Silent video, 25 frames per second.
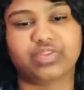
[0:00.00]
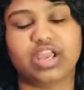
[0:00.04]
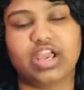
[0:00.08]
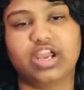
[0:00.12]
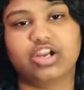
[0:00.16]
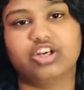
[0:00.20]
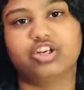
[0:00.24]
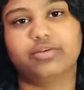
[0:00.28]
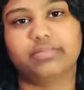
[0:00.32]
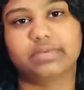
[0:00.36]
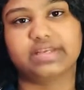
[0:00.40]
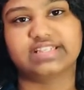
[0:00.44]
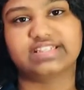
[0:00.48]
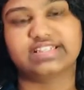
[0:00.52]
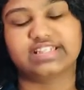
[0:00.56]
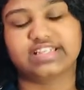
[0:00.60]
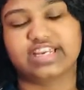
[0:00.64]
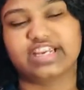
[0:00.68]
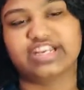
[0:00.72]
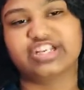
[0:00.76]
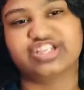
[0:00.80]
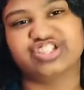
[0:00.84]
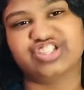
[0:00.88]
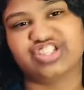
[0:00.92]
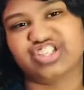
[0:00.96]

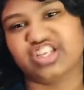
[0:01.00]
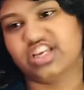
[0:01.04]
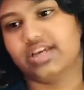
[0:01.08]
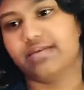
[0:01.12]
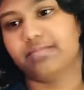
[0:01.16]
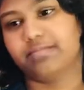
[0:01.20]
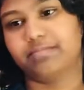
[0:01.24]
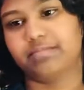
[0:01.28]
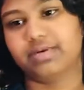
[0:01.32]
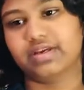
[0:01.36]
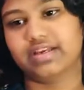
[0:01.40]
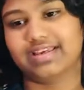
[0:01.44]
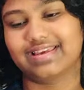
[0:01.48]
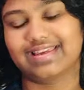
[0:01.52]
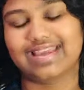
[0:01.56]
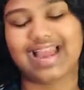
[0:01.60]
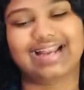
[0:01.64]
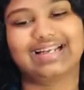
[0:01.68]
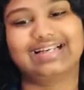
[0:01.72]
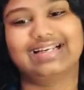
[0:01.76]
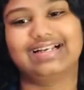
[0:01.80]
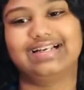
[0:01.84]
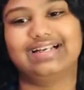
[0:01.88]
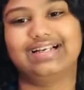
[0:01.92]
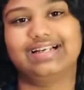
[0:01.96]
domesticate sheep,
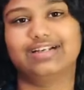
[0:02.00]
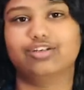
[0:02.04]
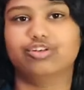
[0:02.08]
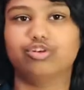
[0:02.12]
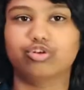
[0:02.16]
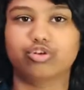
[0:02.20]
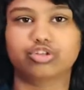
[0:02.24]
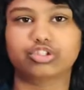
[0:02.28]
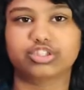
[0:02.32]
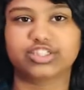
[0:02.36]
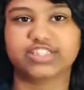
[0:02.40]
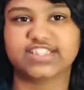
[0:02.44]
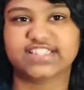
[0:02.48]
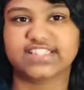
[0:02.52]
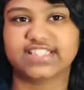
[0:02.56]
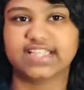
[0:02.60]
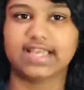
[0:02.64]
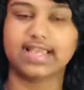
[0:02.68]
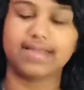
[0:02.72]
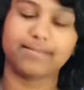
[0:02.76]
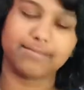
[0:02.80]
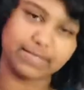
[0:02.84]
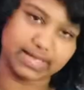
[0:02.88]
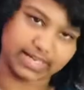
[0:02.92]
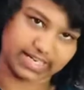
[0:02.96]
cattle, goats,
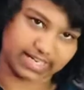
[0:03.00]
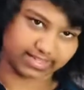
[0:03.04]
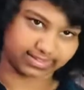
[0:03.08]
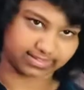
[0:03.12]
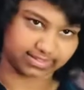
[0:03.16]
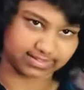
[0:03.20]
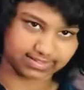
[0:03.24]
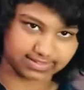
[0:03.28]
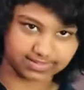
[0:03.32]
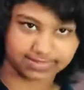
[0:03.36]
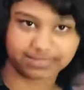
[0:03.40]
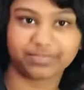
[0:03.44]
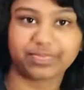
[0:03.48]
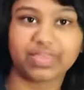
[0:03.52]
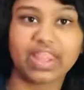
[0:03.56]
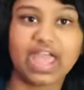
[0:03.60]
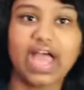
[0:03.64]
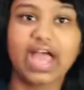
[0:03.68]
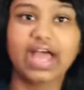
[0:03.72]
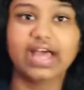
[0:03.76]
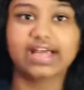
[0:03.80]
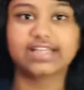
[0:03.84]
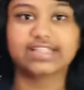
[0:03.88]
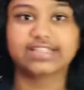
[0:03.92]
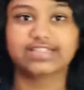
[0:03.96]
many others.
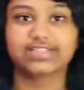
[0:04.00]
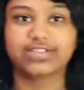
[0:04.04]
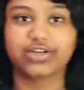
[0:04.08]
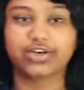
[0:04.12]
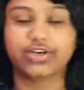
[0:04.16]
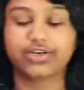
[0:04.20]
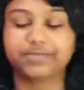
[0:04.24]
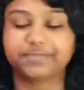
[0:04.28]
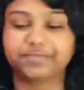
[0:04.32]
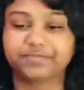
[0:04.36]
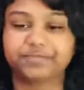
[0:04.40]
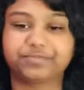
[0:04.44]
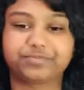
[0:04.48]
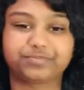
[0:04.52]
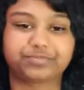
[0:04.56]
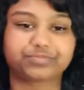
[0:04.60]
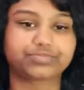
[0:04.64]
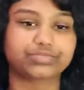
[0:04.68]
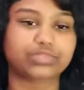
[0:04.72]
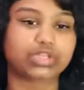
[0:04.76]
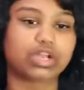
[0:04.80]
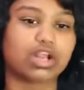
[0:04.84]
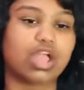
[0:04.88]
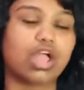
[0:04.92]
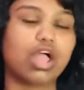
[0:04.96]
So
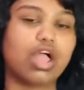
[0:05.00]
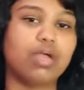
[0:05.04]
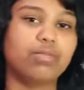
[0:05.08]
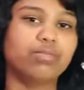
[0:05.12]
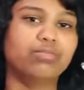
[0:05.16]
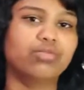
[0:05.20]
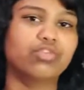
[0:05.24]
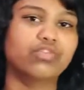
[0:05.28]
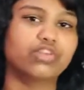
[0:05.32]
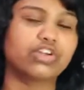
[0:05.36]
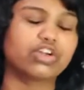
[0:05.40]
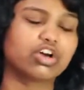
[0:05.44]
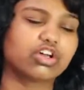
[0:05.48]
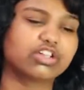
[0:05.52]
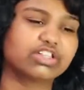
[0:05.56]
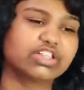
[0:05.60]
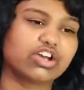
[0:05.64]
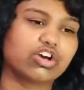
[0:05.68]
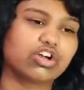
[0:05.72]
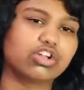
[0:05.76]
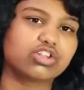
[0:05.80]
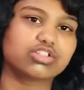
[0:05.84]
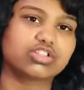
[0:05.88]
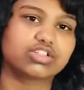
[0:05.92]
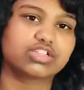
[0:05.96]
moving on, they
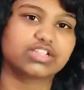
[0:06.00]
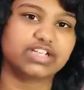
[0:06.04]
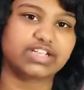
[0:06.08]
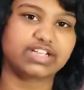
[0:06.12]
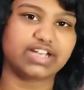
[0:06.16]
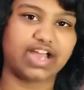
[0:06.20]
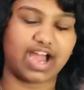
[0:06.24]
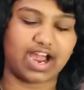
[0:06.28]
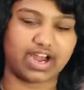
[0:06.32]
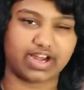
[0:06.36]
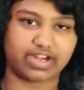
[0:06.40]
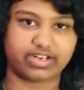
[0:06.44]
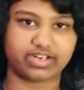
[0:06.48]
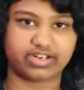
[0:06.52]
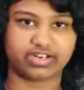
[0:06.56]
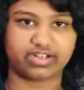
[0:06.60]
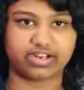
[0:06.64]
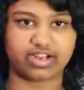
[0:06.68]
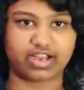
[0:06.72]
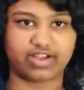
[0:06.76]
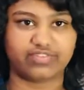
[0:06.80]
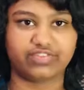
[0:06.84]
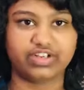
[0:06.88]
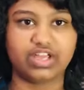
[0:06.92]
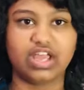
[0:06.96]
also did art and
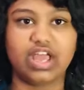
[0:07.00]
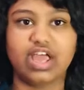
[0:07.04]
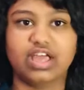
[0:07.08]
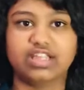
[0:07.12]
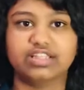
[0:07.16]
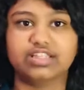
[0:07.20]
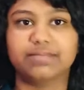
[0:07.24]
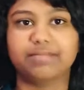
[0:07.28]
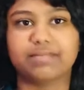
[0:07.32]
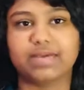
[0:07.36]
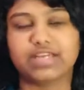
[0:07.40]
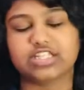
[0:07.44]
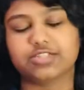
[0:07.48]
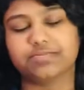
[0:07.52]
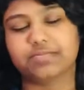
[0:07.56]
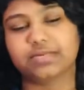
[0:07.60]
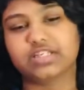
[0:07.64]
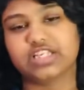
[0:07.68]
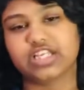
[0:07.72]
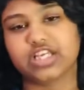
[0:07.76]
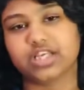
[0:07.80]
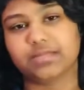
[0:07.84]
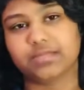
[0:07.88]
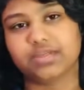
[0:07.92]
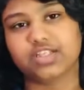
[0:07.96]
craft. The
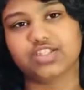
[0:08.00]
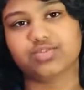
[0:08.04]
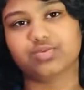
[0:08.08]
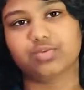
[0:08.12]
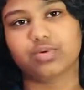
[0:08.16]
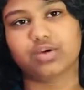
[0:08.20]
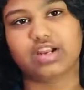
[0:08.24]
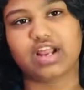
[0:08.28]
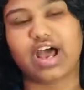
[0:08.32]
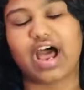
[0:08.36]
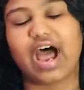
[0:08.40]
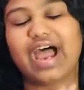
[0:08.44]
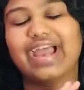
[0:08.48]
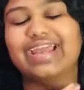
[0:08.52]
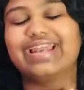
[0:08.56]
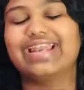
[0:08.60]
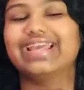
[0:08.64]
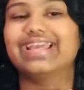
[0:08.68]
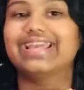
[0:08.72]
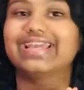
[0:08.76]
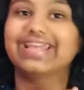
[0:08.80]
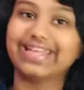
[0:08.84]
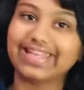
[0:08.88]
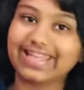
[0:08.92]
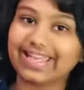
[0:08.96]
Mesopotamians were
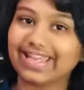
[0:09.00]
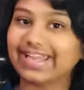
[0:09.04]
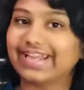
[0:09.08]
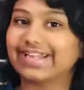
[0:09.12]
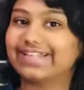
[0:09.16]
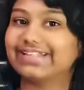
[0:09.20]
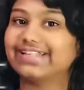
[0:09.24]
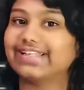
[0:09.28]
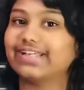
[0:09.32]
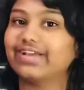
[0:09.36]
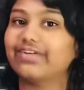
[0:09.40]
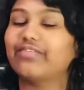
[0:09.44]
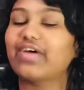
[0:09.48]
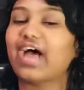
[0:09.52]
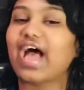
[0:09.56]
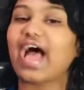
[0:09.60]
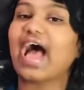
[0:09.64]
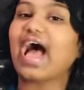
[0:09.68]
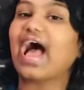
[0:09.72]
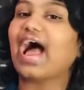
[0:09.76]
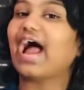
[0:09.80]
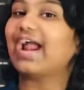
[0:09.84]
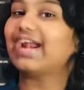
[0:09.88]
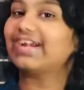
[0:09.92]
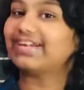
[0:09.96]
highly creative
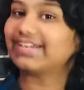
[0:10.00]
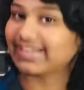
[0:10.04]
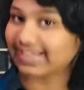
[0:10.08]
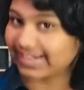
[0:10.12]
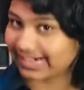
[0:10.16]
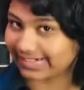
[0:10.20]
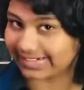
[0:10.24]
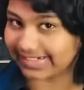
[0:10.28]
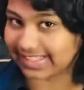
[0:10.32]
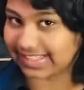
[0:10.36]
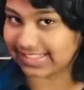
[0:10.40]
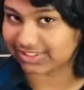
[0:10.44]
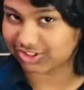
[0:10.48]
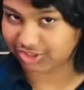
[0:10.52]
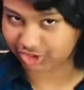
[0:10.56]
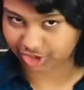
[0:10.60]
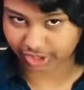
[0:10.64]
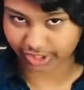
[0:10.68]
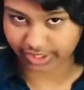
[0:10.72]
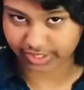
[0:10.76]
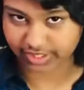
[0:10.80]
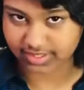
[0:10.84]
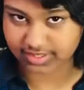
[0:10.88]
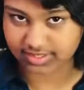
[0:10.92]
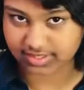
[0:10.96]
and
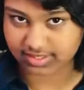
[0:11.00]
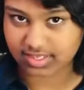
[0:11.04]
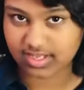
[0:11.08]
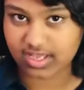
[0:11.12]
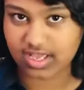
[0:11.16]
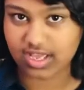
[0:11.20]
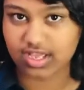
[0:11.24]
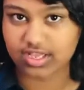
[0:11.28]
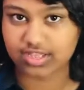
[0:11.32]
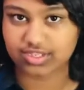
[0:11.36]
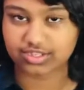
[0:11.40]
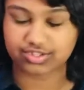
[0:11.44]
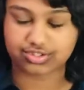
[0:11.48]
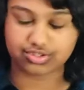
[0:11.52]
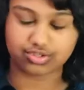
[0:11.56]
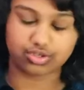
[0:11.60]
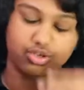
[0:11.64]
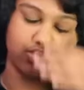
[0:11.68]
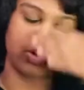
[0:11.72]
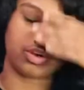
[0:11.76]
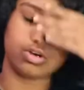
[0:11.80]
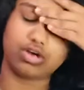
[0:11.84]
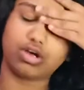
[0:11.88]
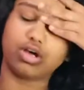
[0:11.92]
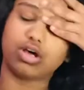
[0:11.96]
industrious.
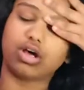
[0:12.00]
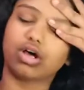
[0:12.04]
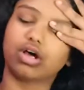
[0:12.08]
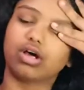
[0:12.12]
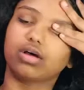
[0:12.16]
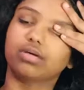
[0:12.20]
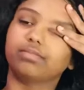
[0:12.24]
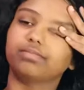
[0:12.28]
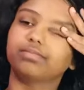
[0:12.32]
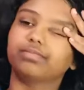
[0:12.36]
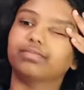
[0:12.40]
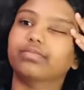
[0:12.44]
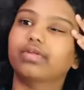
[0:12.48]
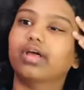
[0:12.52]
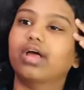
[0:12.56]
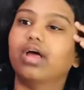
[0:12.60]
So